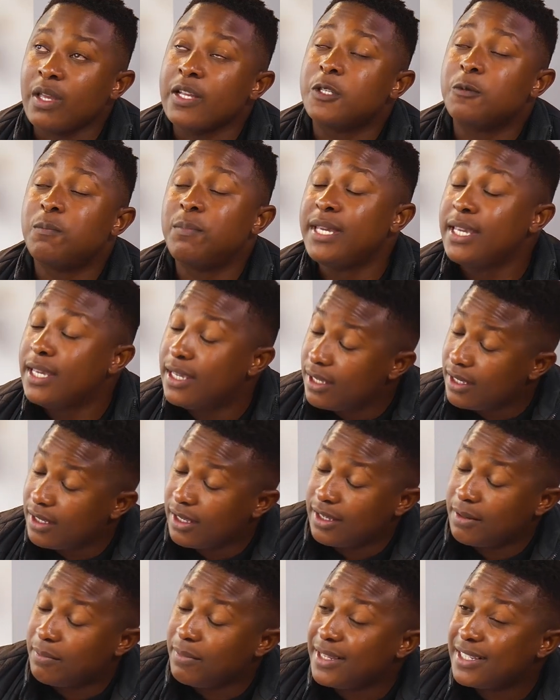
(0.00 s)
speak
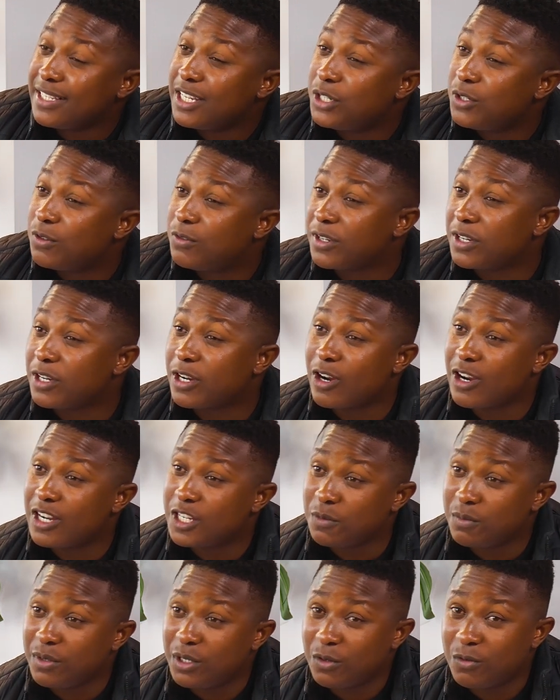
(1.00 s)
a message of
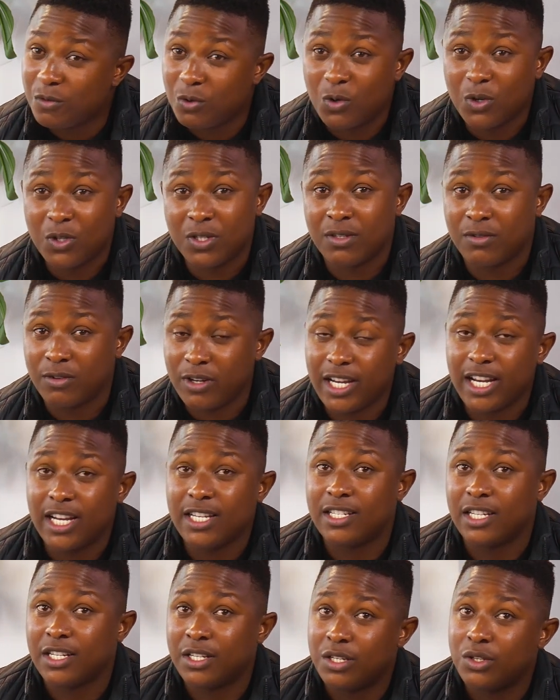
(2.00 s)
encouragement, of course,
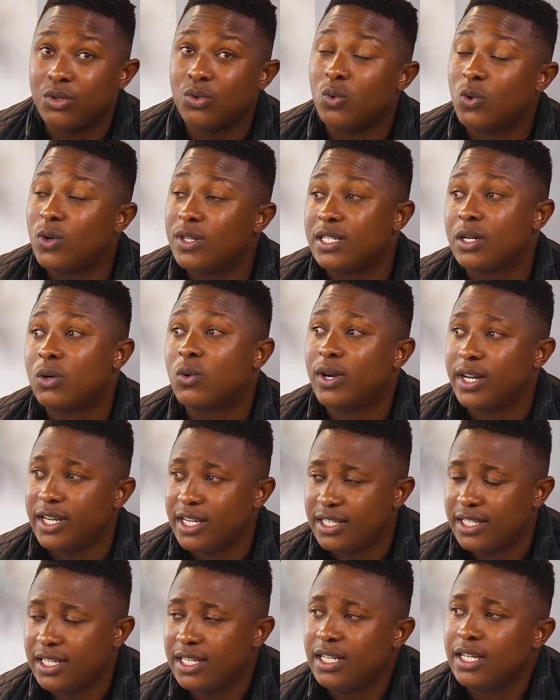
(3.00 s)
related towards
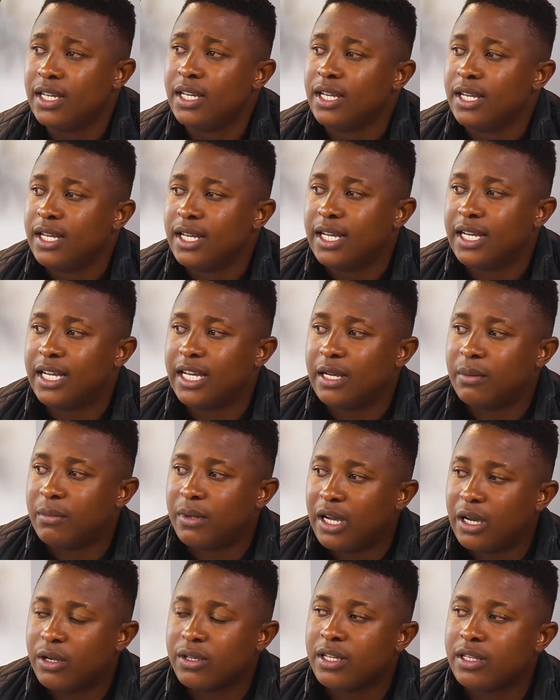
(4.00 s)
equality.
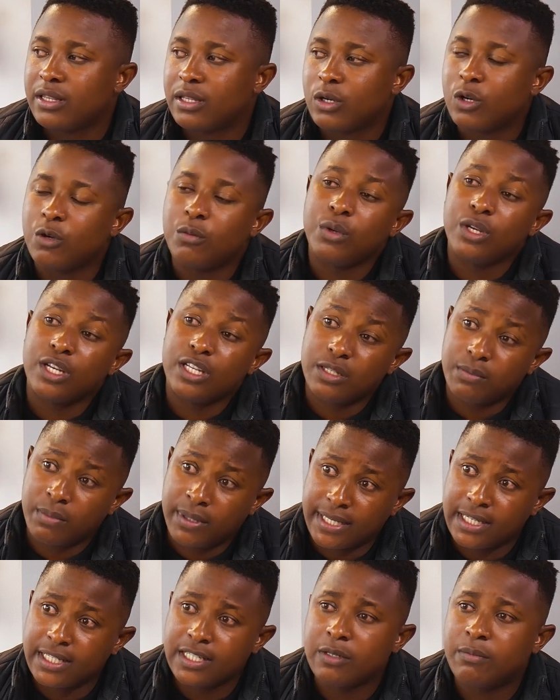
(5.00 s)
How can the community
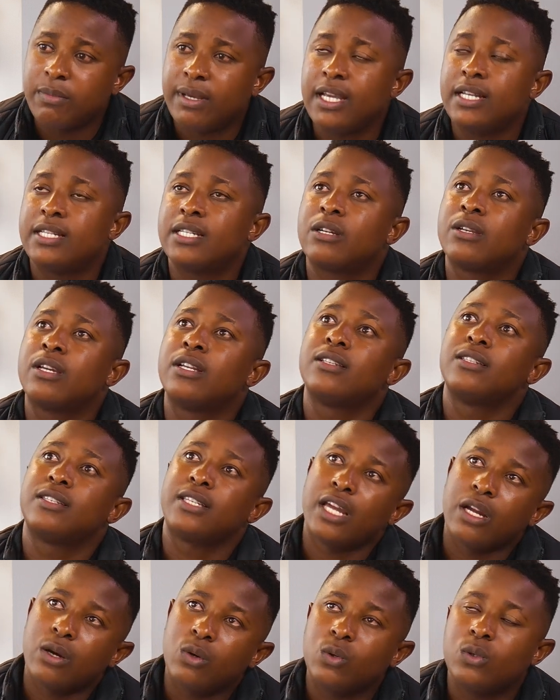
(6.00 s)
participate? How can
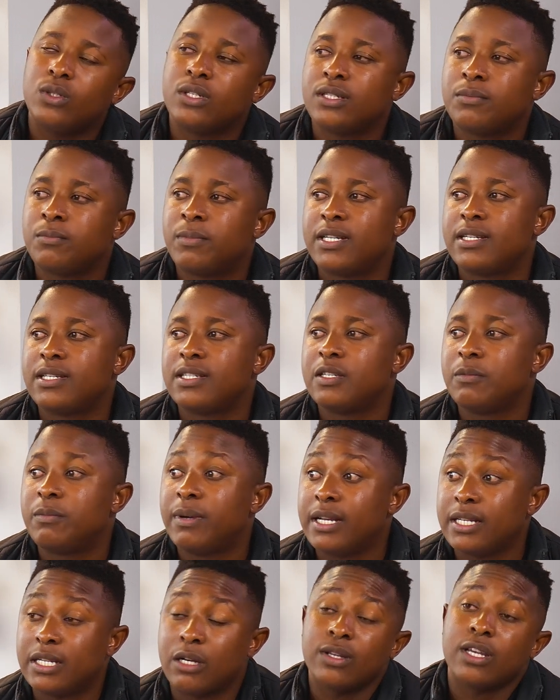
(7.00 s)
stakeholders
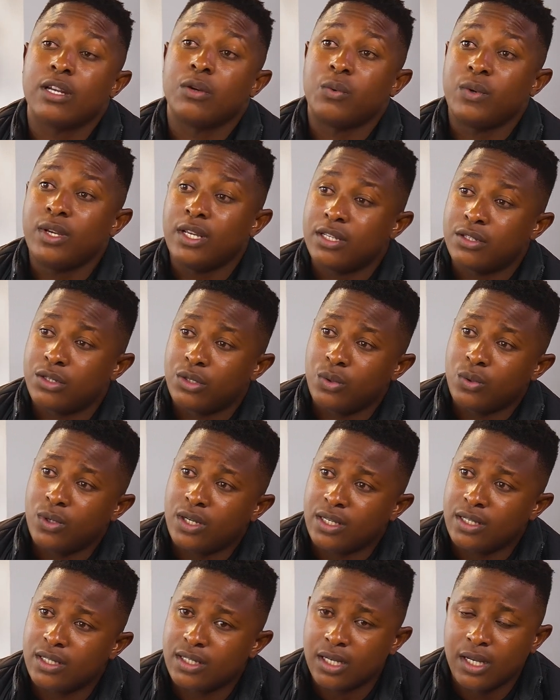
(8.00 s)
participate? How can we as
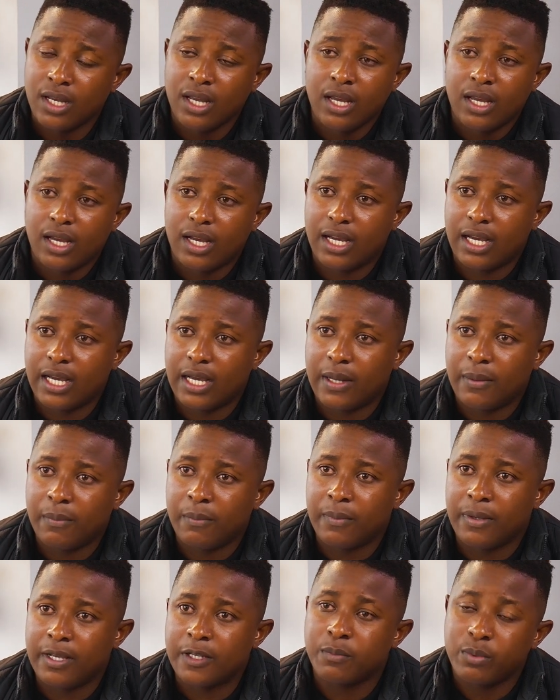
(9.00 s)
students,
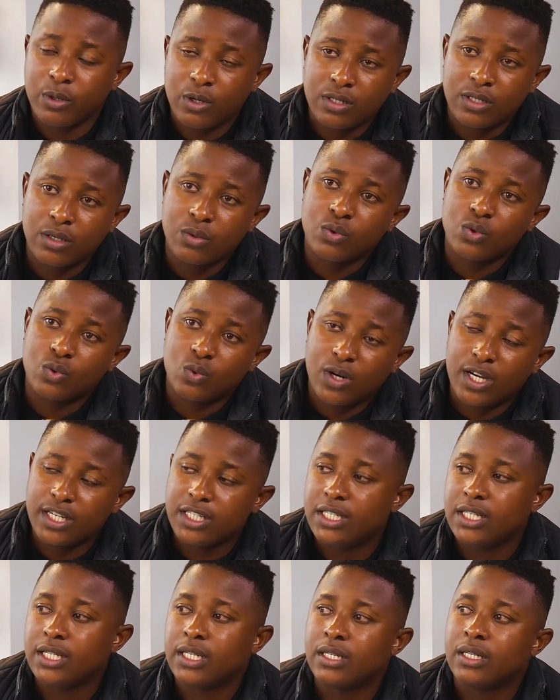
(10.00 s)
as a person who's
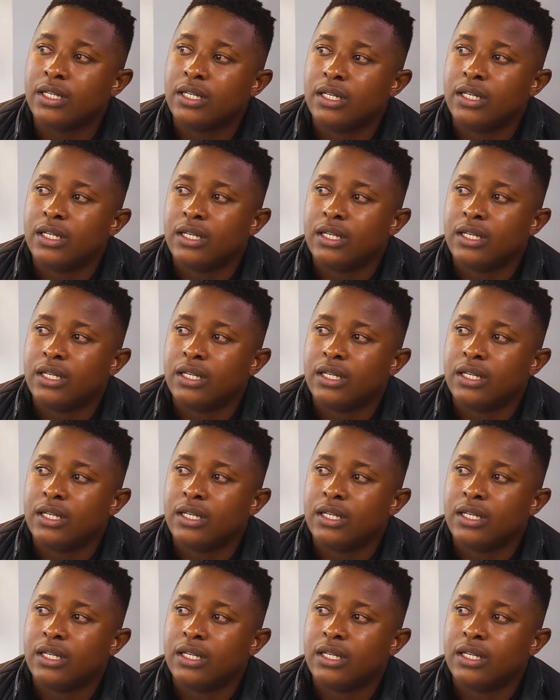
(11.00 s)
watching,